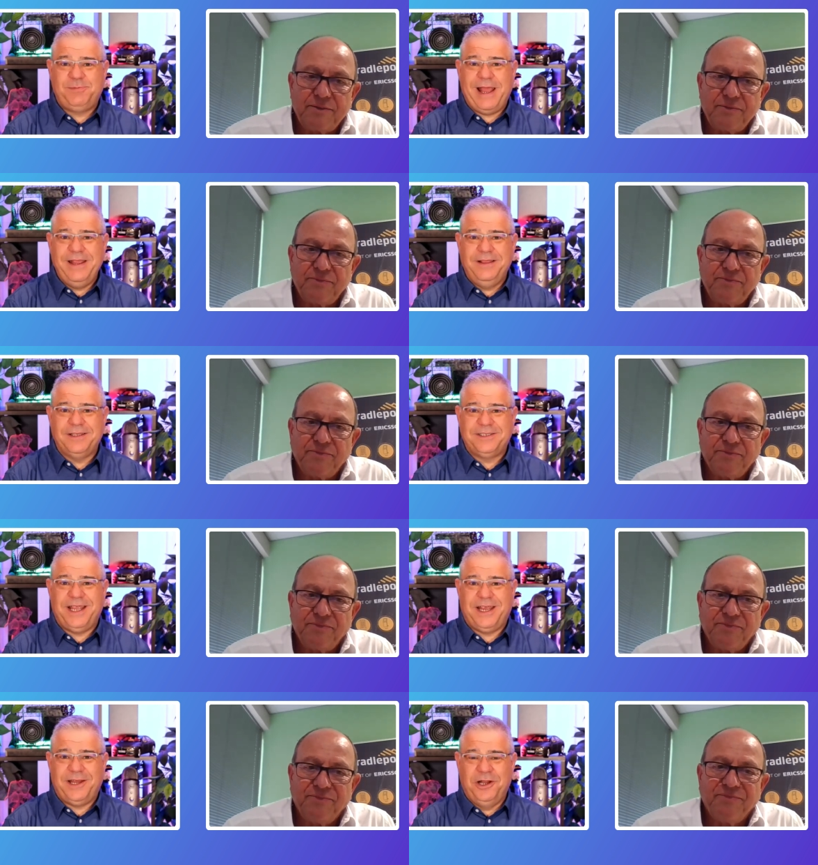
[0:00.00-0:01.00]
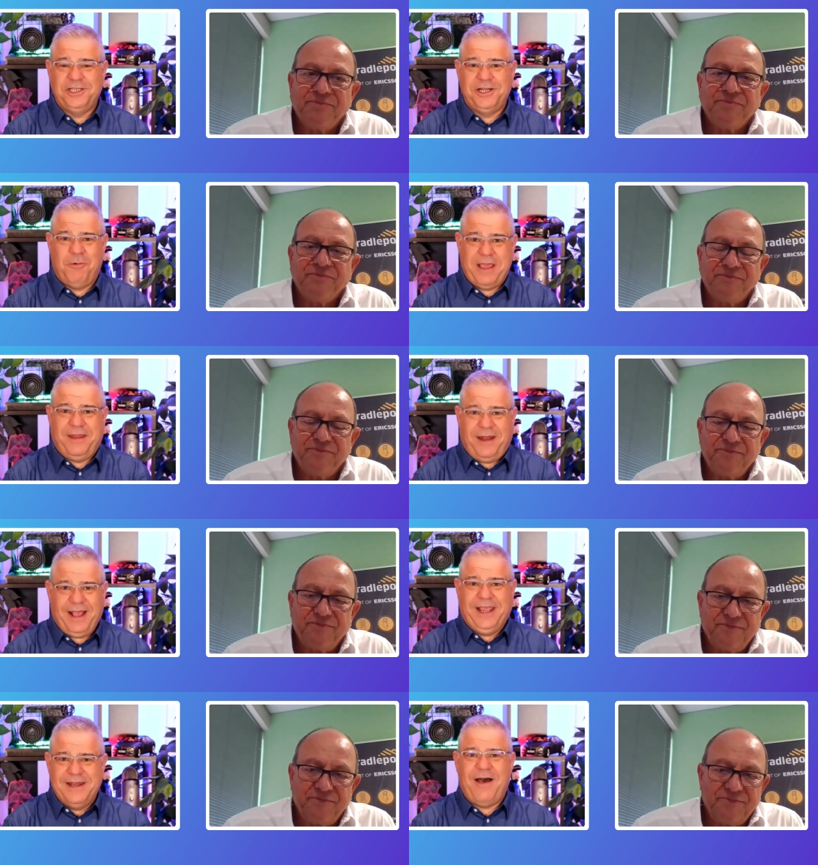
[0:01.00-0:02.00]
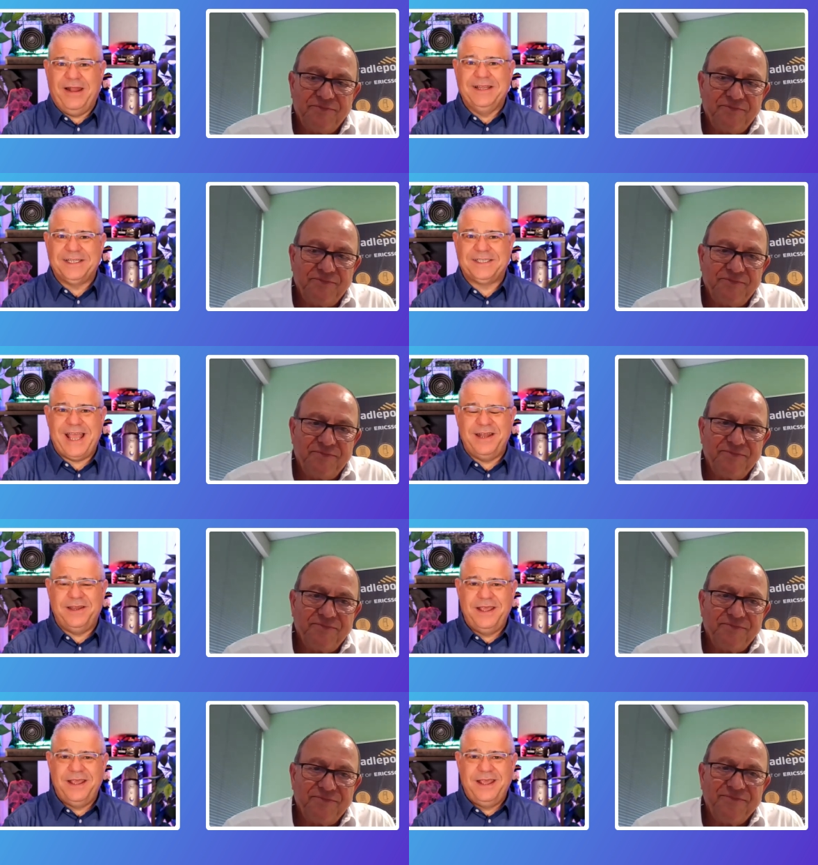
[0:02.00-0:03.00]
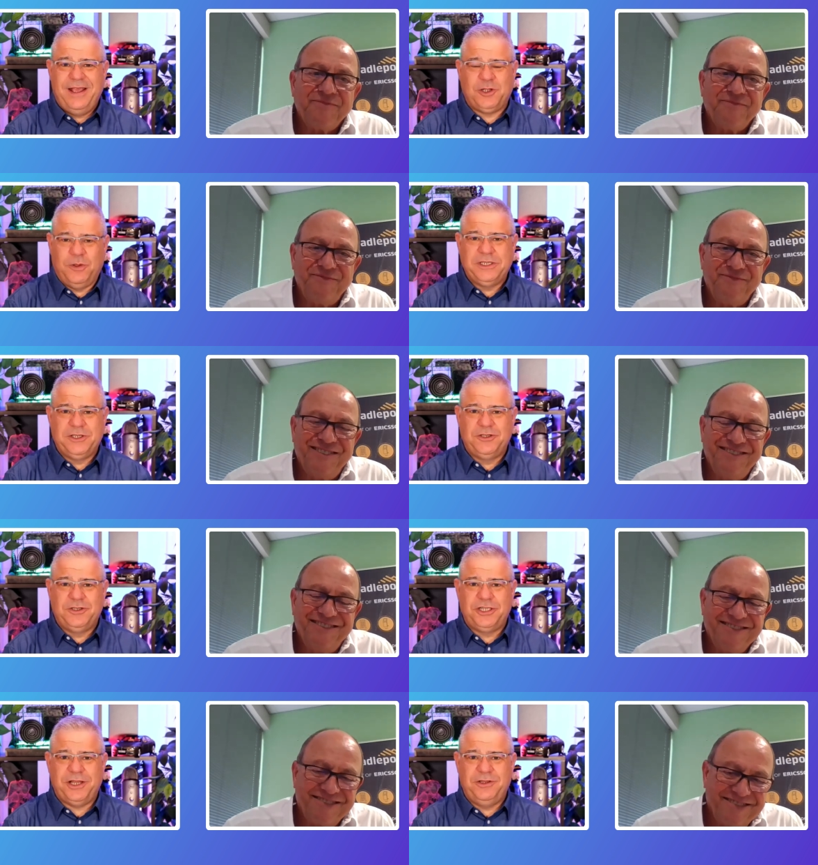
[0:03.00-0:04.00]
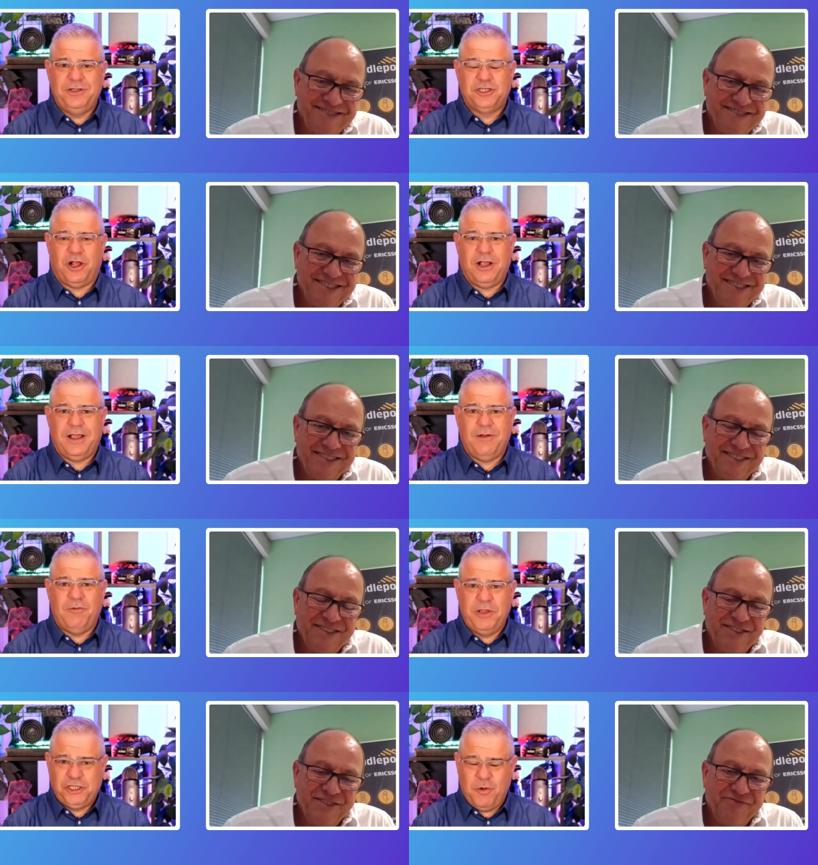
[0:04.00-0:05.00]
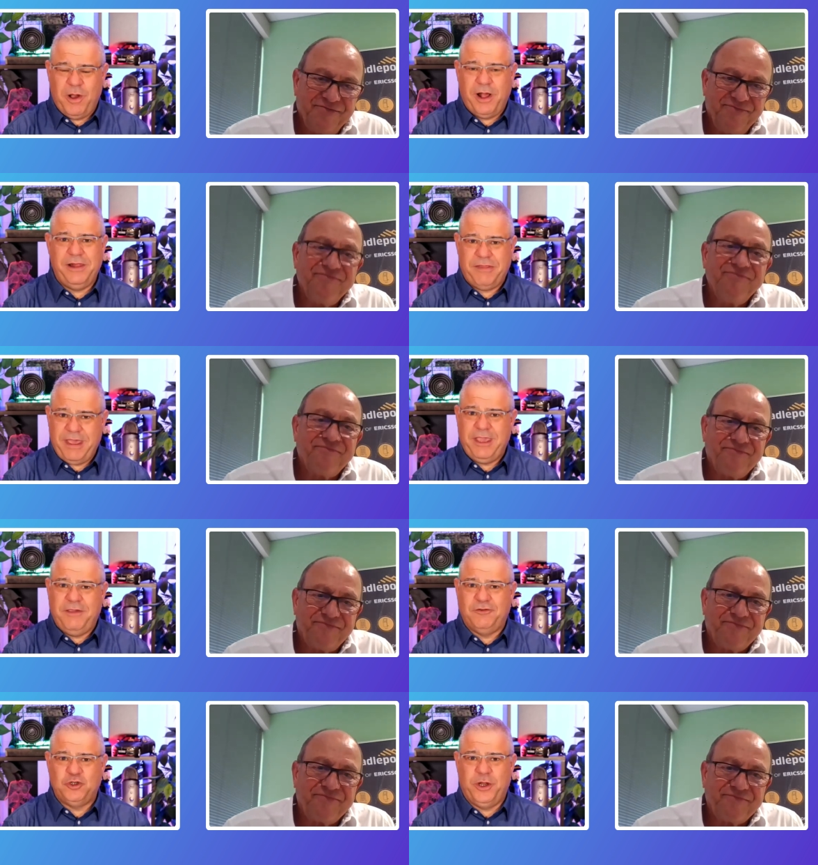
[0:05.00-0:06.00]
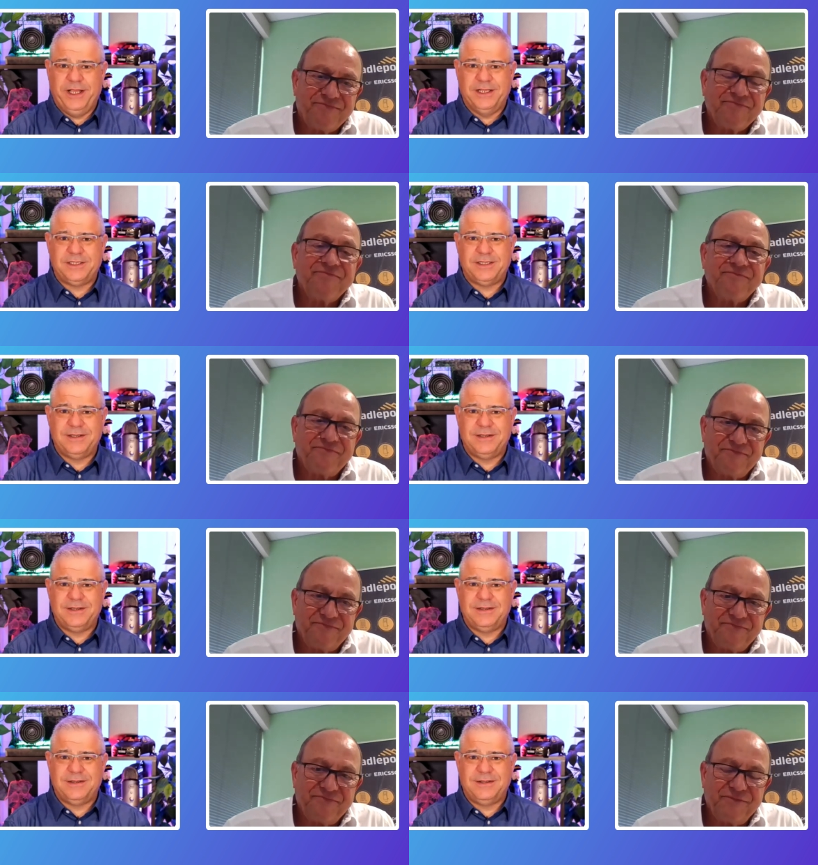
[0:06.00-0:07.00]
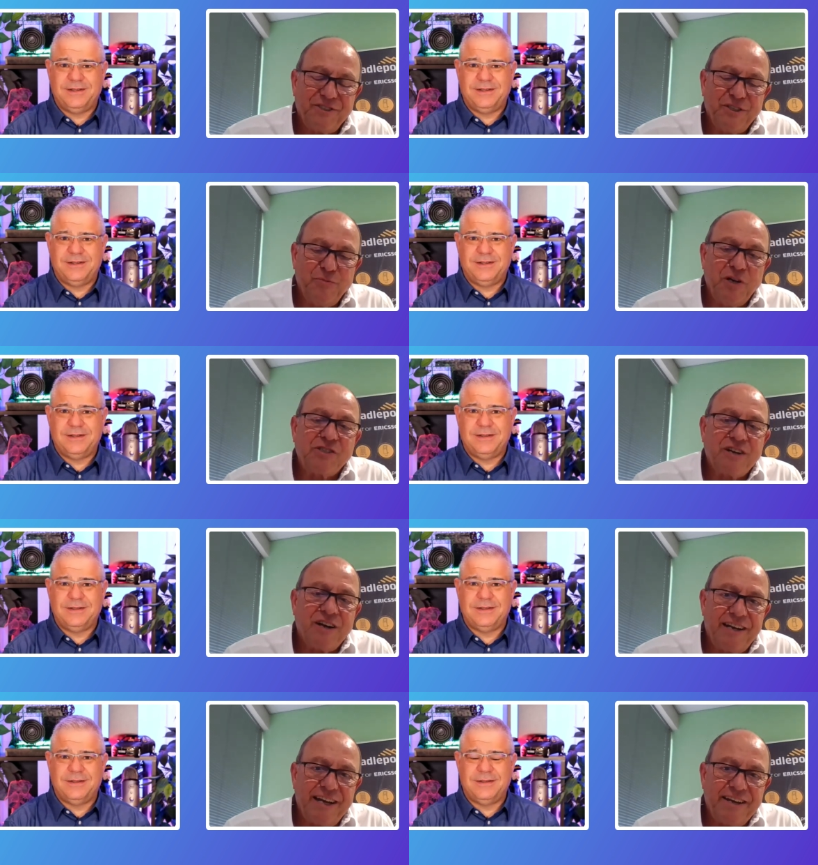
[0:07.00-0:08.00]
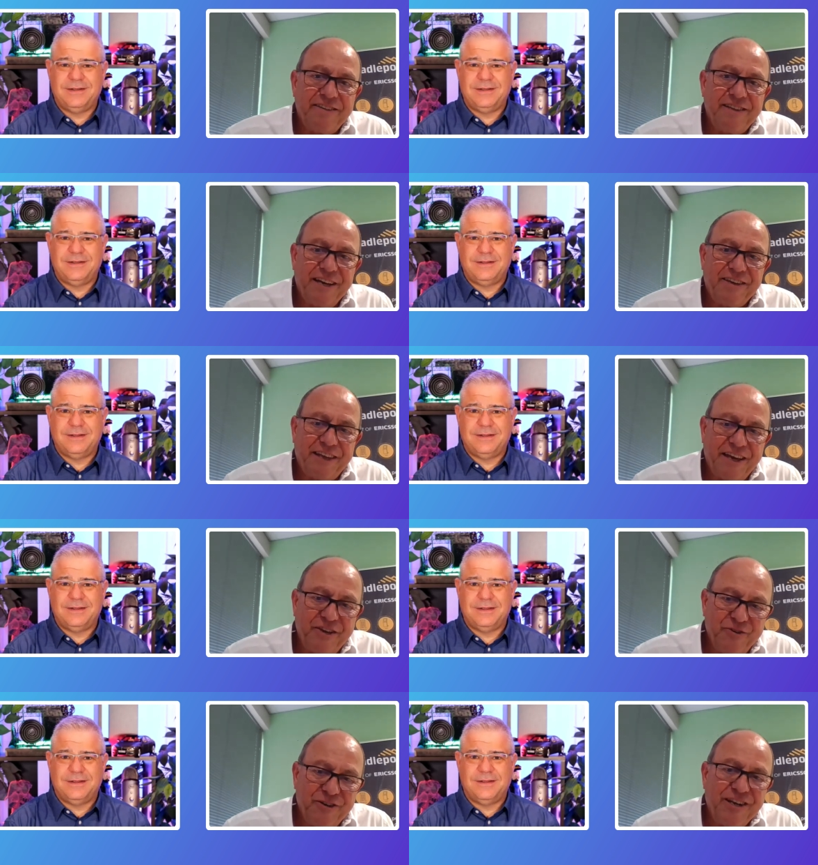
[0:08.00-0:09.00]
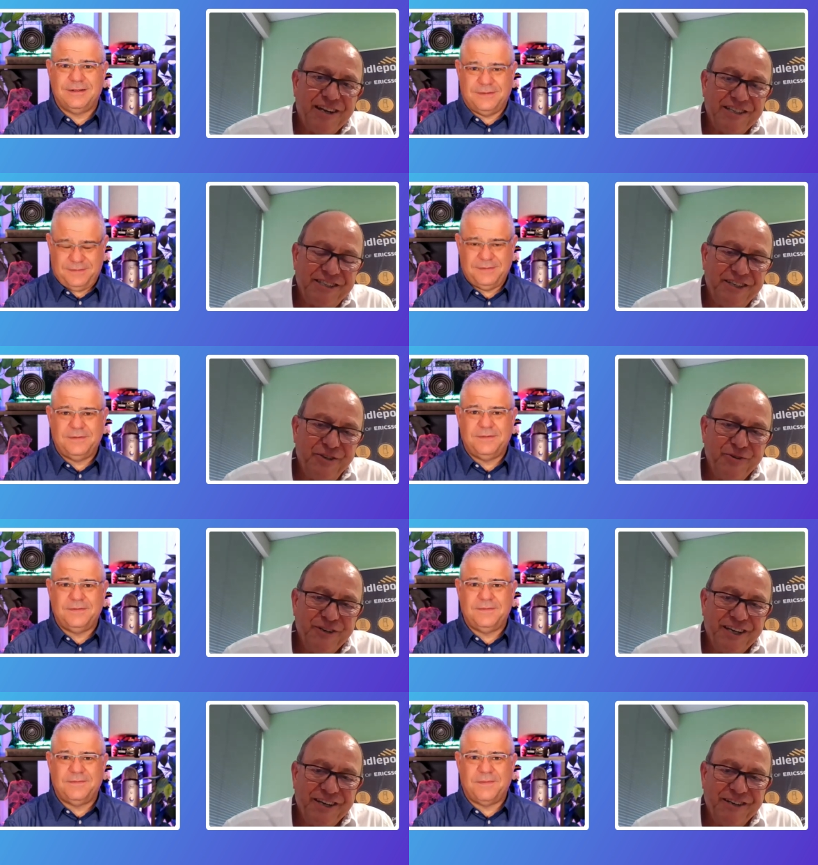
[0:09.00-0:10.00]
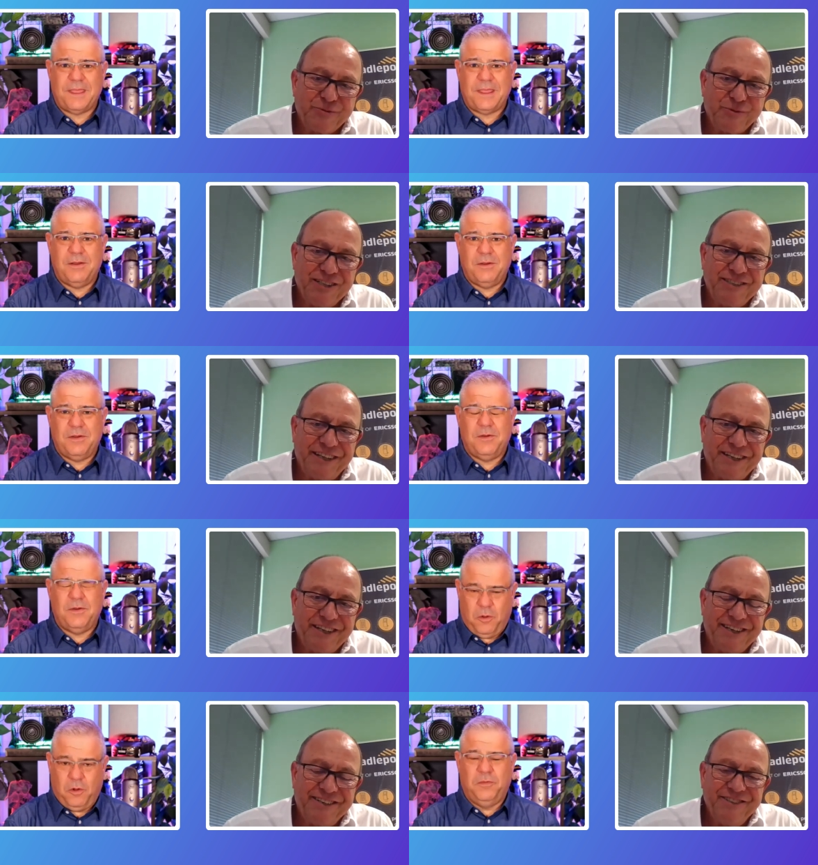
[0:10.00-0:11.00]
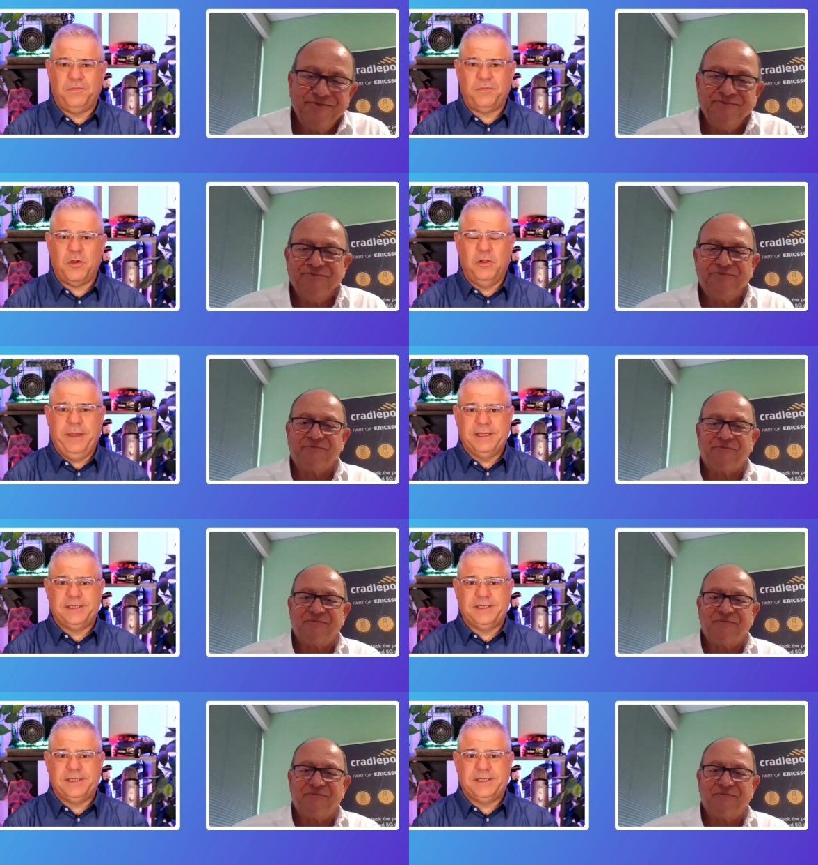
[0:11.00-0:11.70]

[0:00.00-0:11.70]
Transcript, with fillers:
Speaker 1: explaining this technology in a way that I can now understand. It's always good to chat to you, Jacques. Wish you well and thank
Speaker 2: you for joining us. You're most kind, Aki. Thank, thank you, and nice seeing you again as well. Take care. All, all the